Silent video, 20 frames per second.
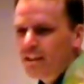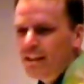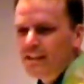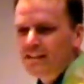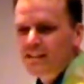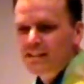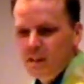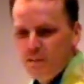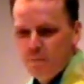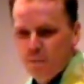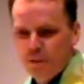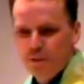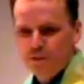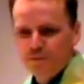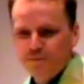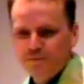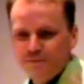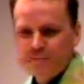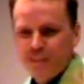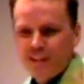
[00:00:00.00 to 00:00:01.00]
It's simple.
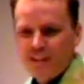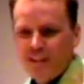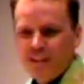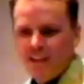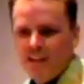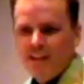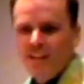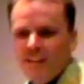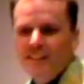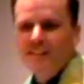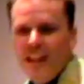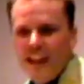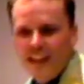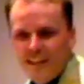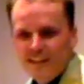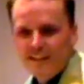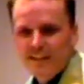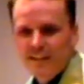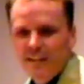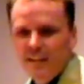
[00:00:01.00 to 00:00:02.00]

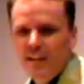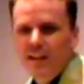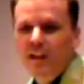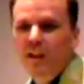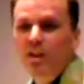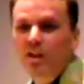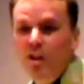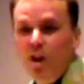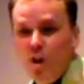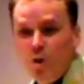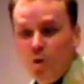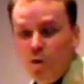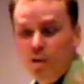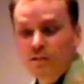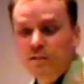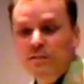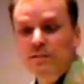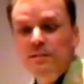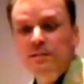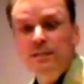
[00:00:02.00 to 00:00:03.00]
Nate, no
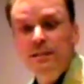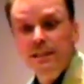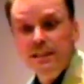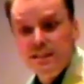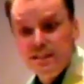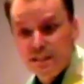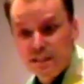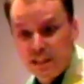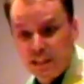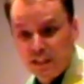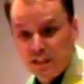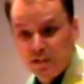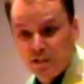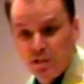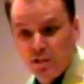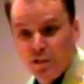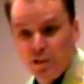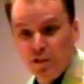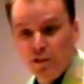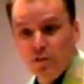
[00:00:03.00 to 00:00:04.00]
one's listening to
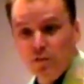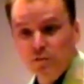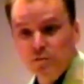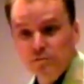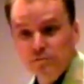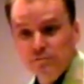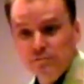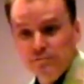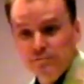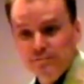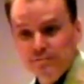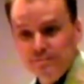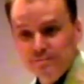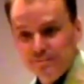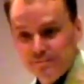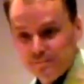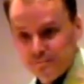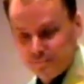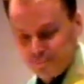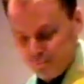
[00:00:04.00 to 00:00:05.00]
you.
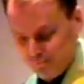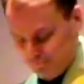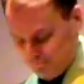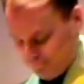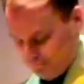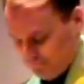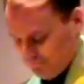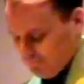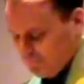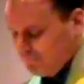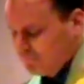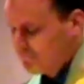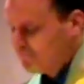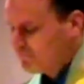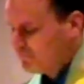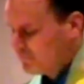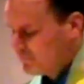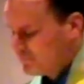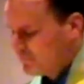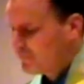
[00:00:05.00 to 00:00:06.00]

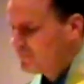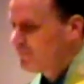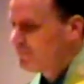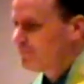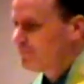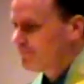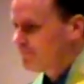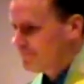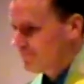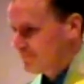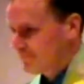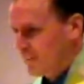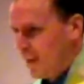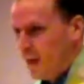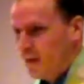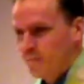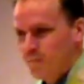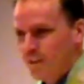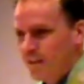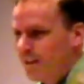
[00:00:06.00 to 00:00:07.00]

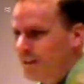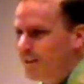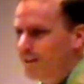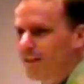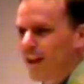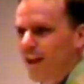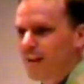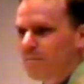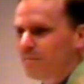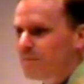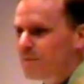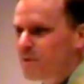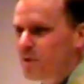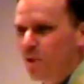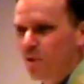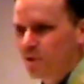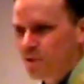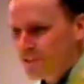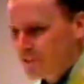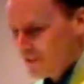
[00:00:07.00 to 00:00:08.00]
I mean it. I'm
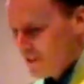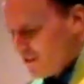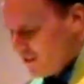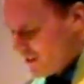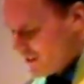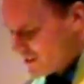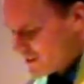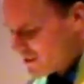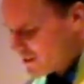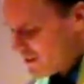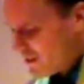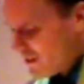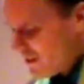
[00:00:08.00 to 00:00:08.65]
totally serious.